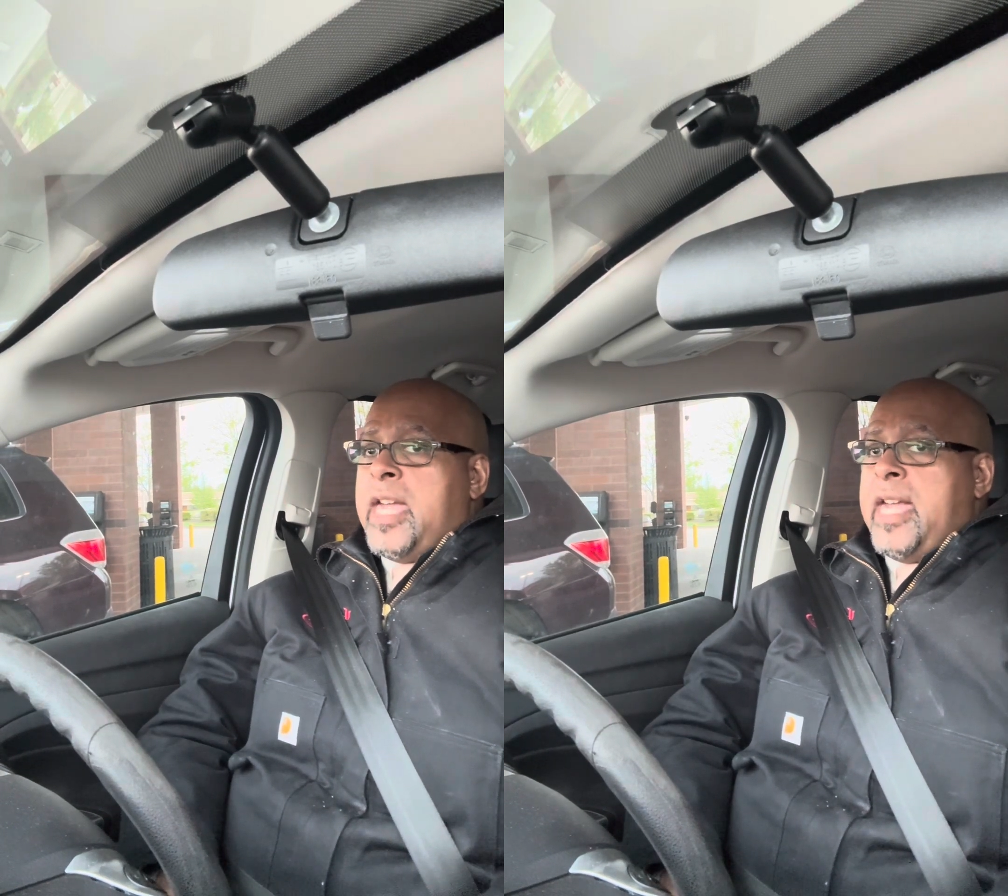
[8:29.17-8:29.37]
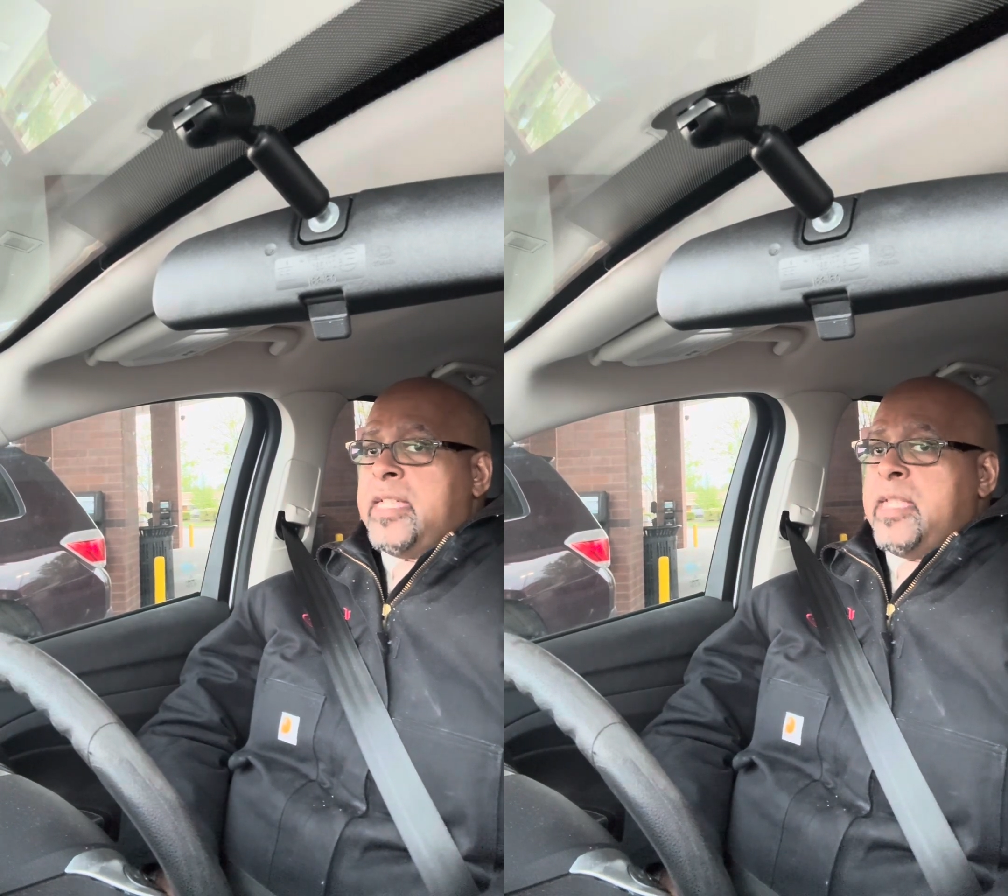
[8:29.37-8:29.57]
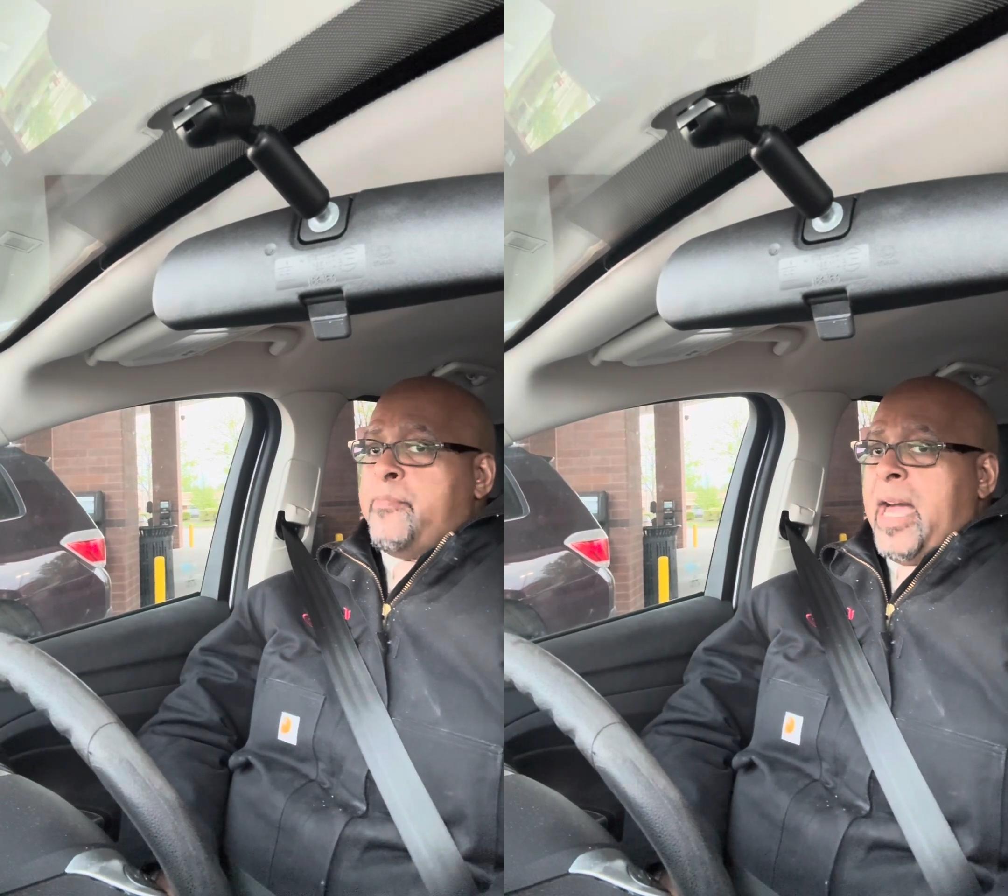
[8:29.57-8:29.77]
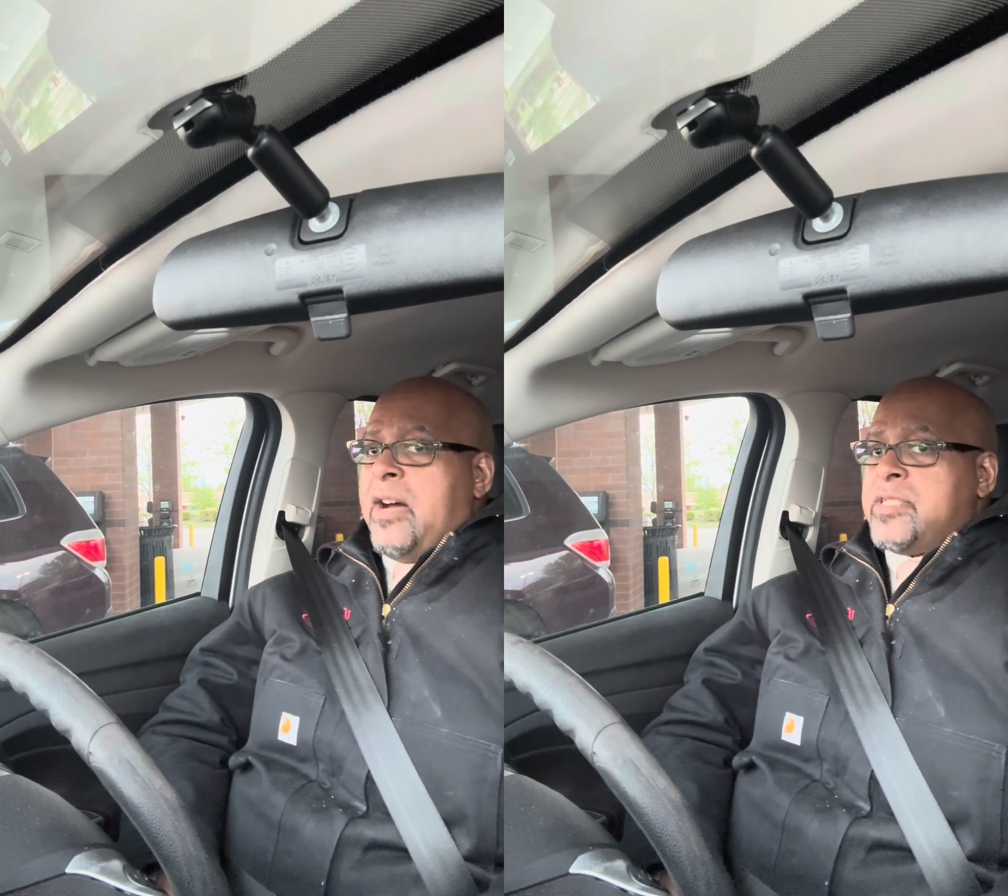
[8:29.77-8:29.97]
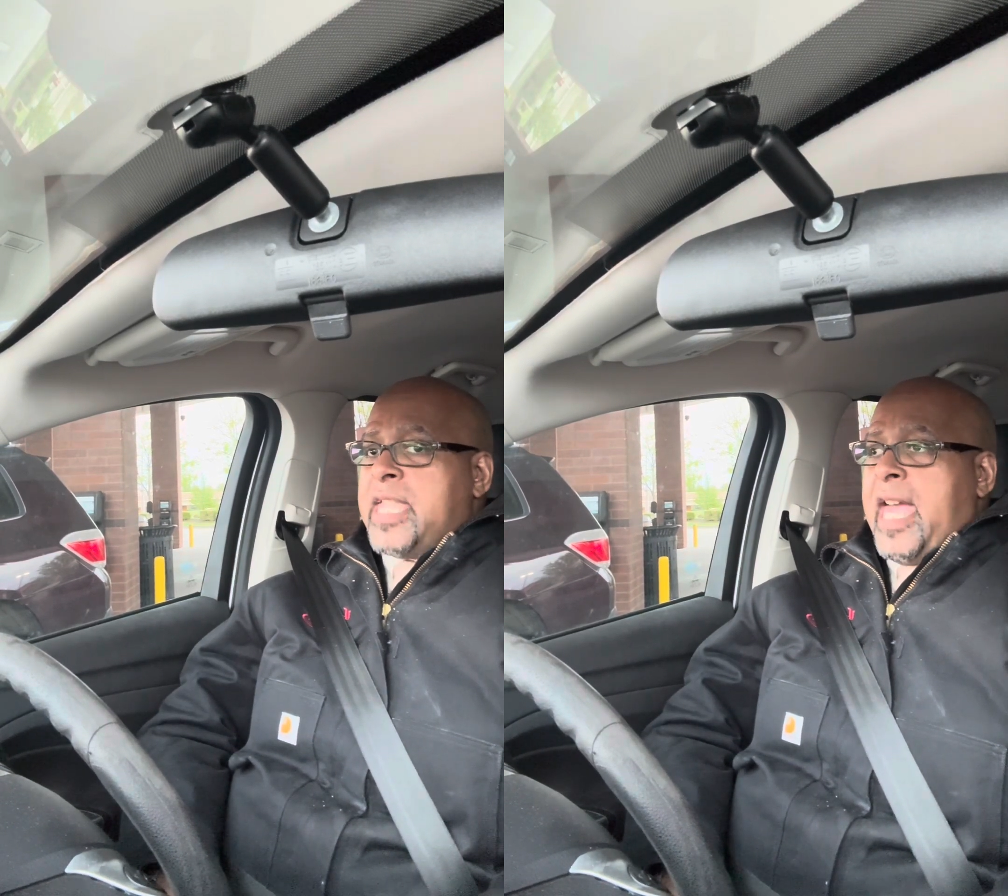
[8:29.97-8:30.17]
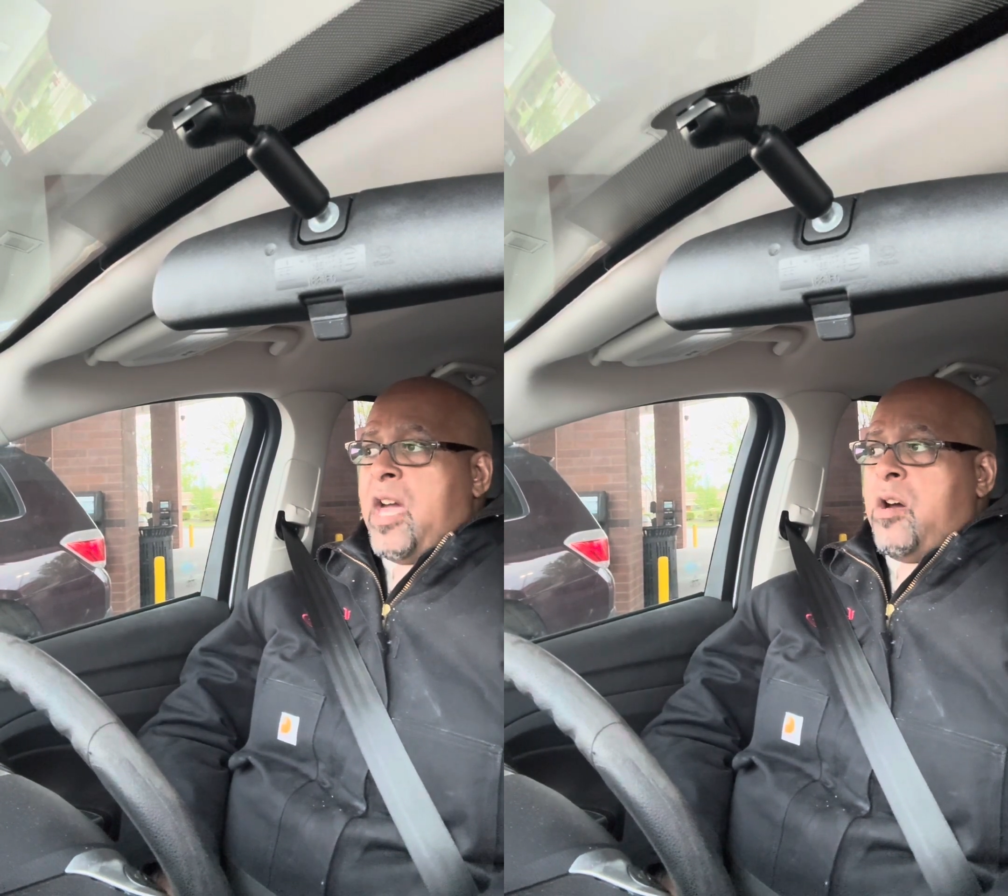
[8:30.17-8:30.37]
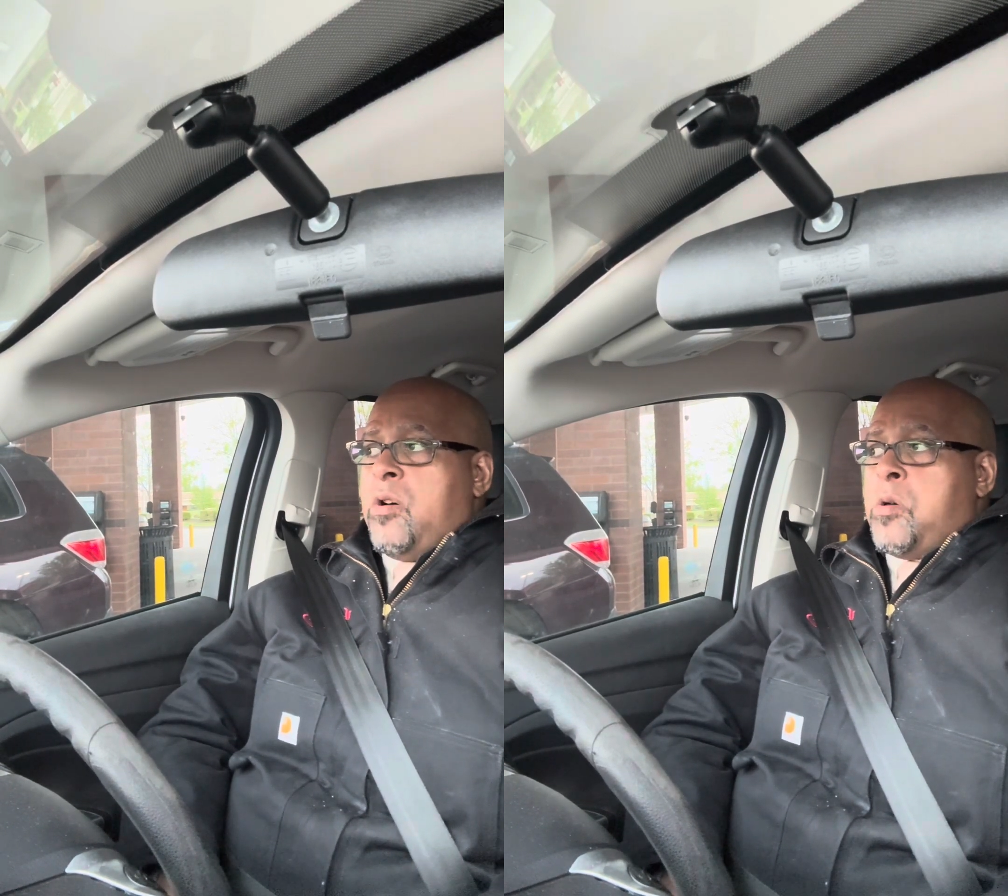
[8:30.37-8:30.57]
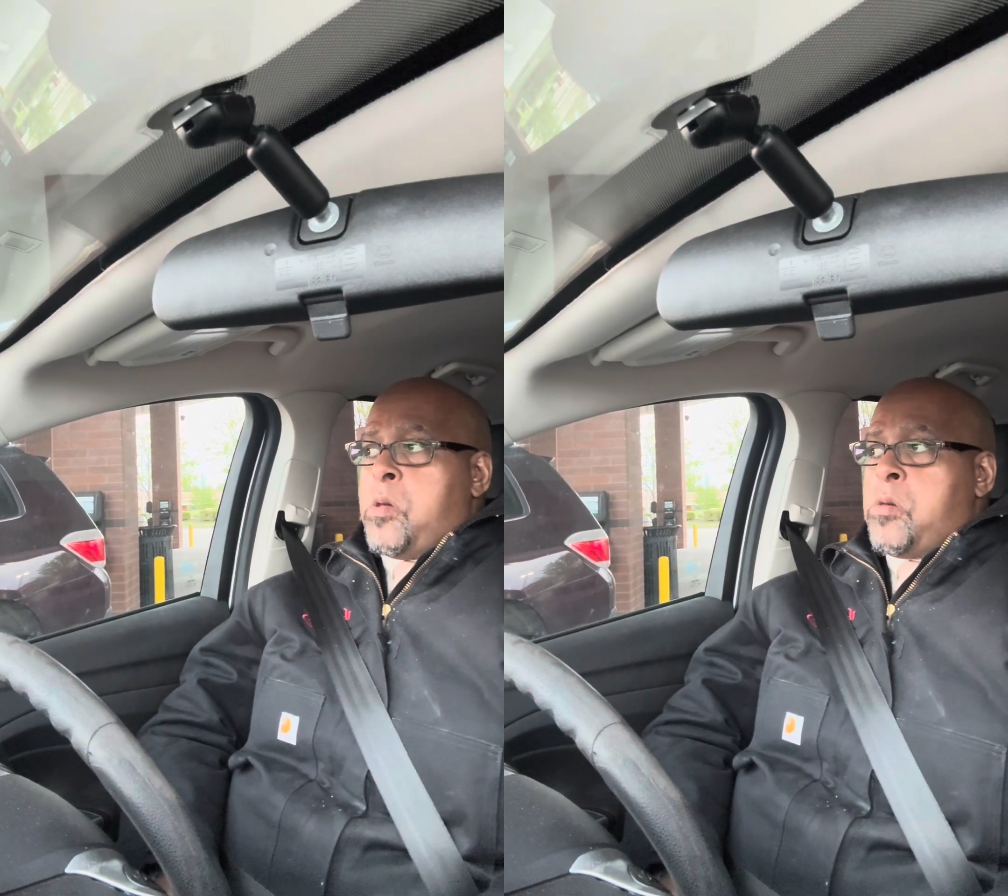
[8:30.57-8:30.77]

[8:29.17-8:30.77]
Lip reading: and they bow down